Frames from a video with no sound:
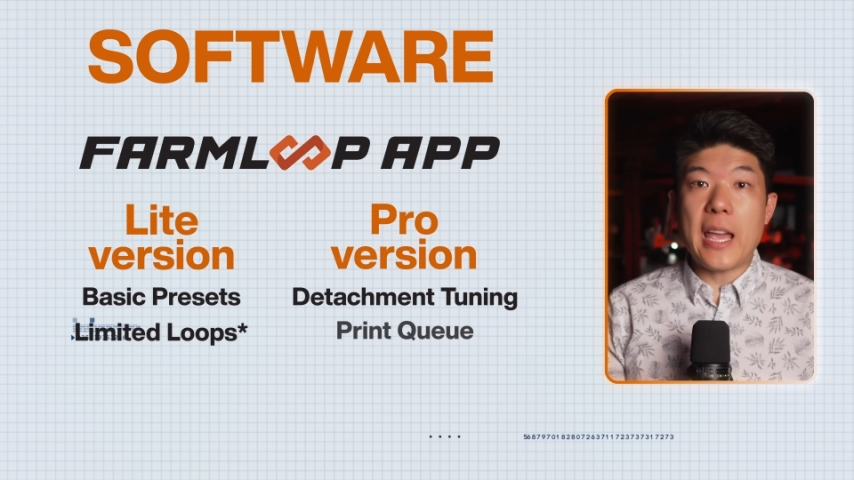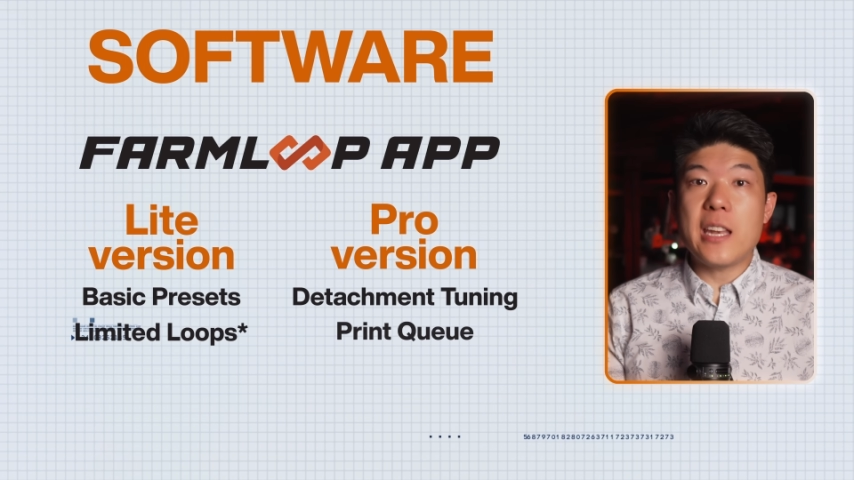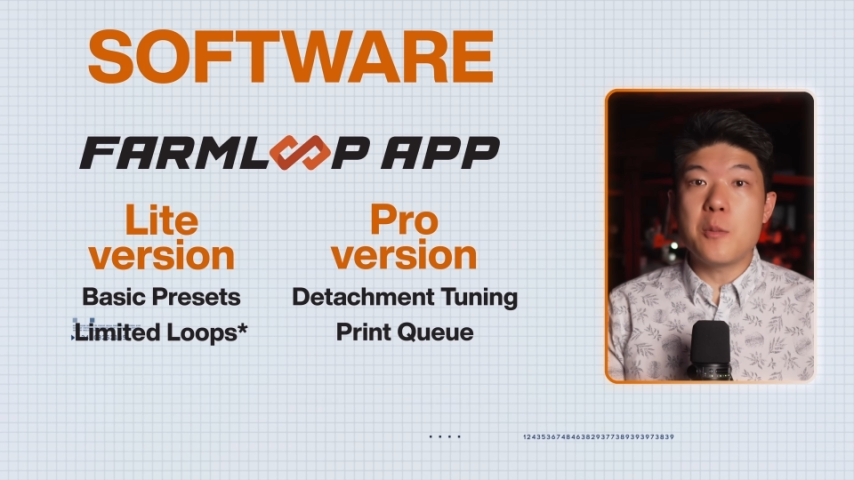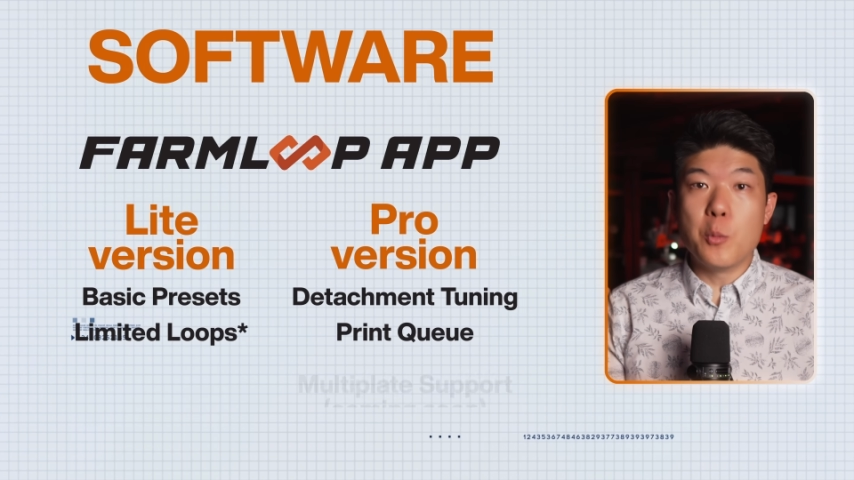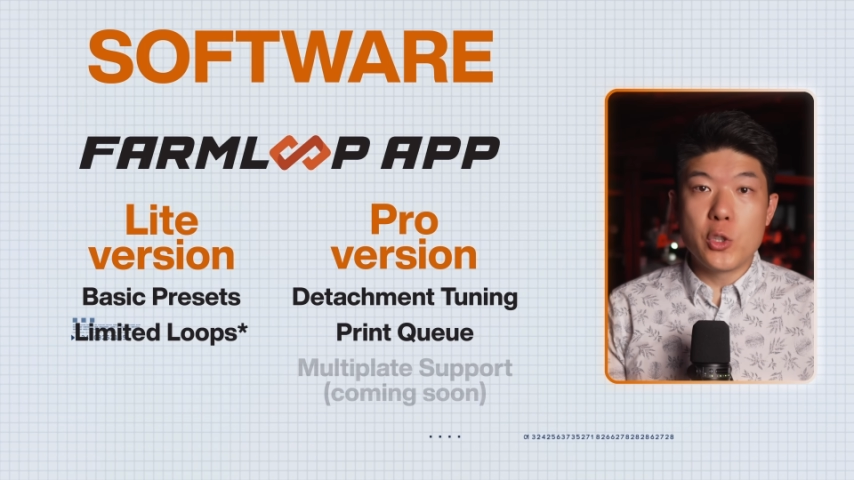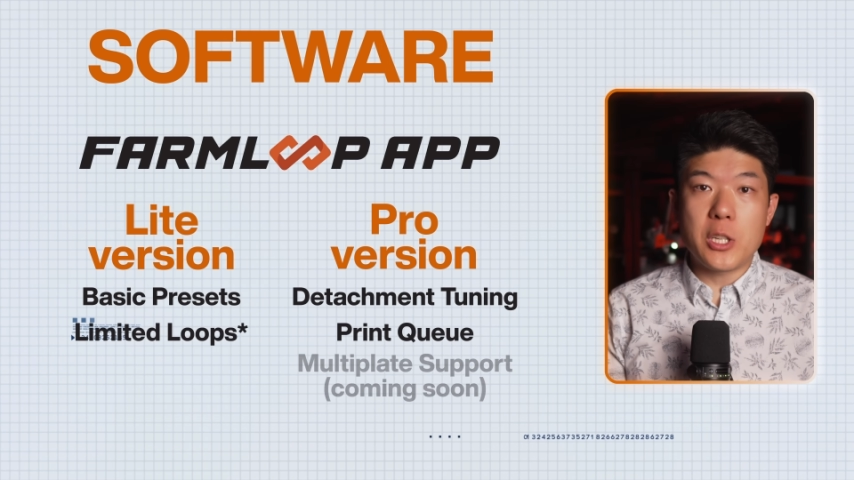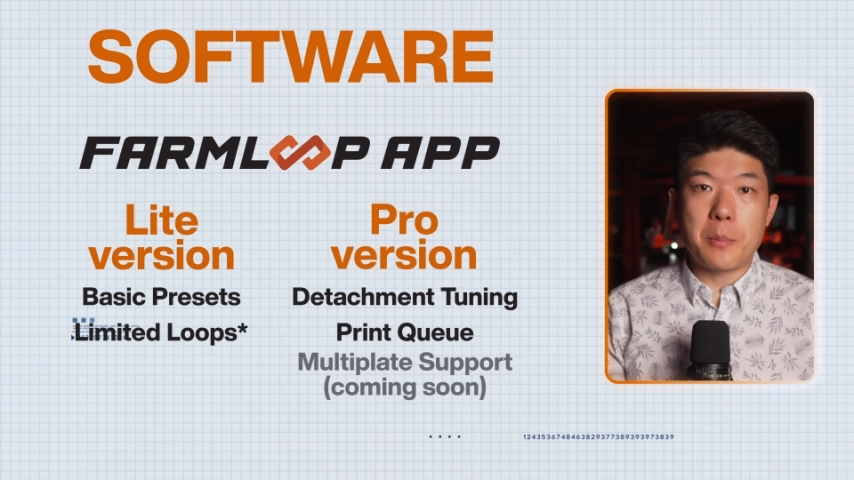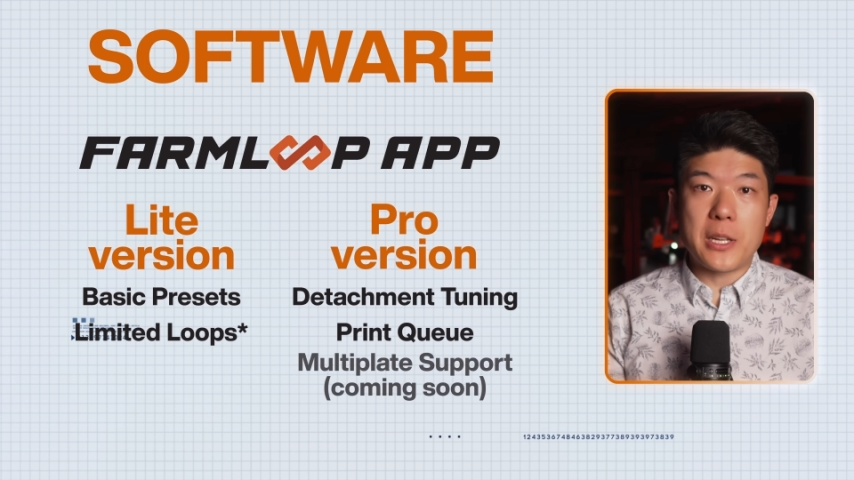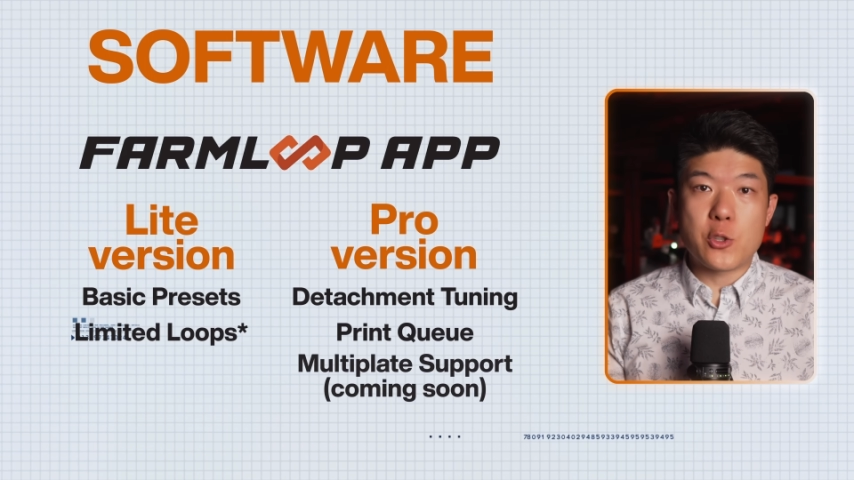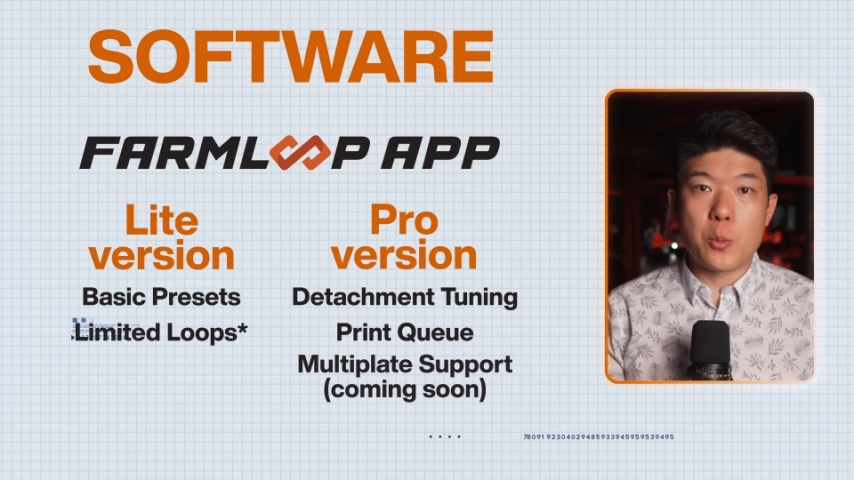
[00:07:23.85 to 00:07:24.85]
and
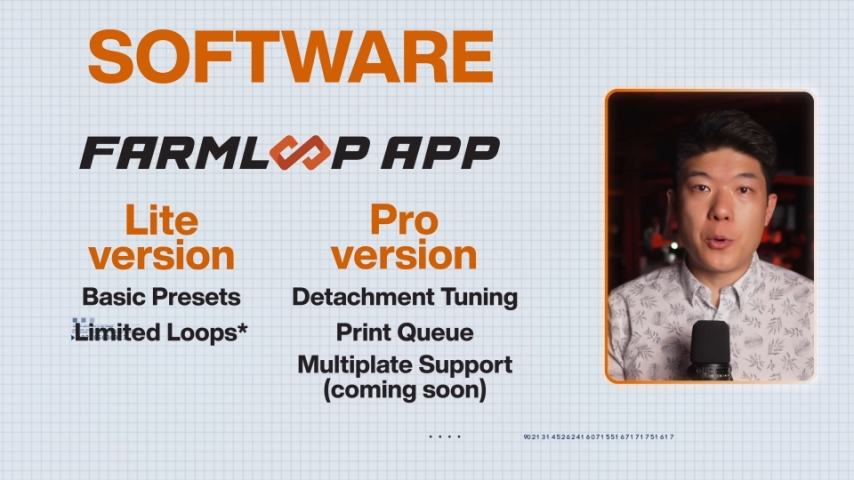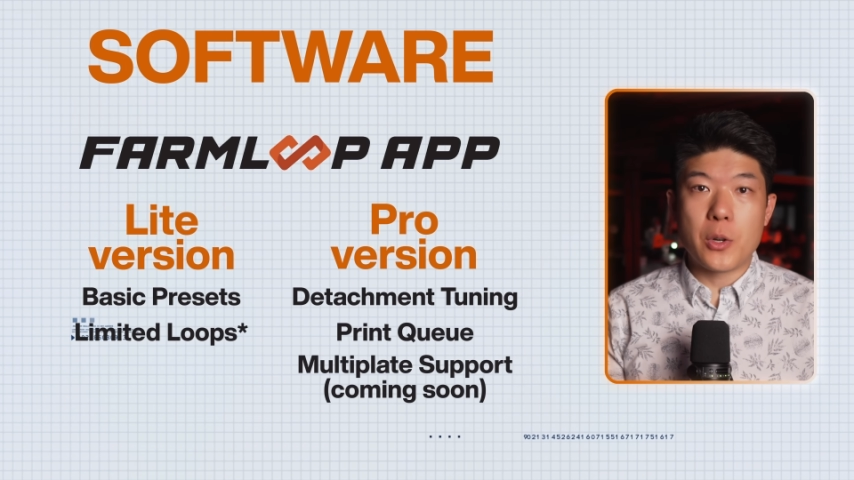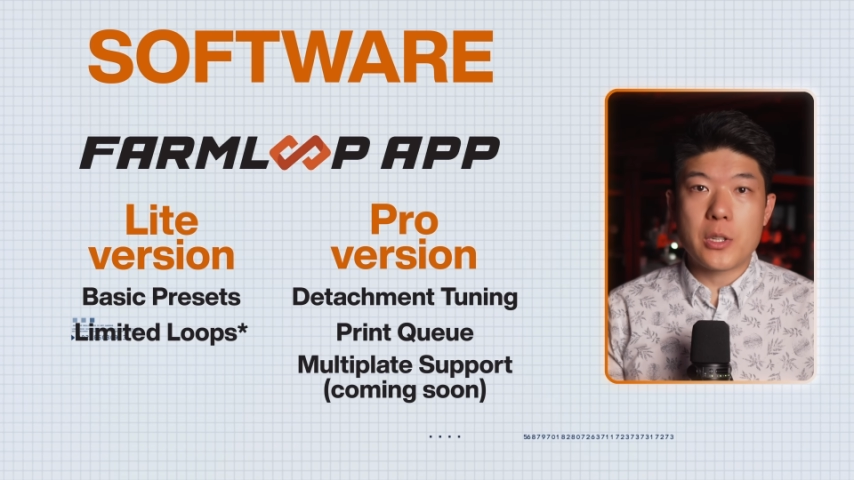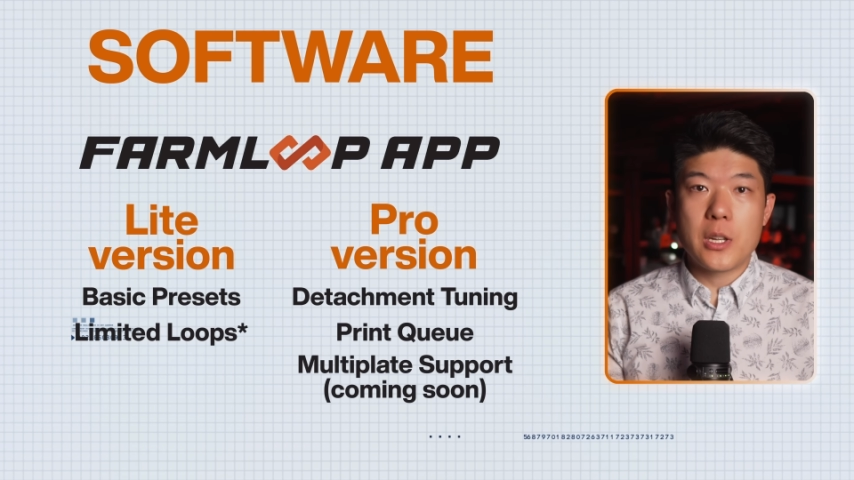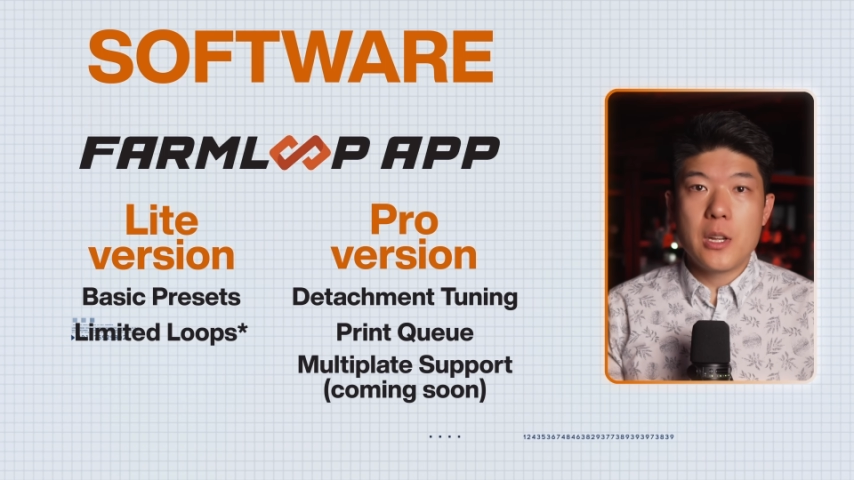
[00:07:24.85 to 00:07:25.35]
multiplate support,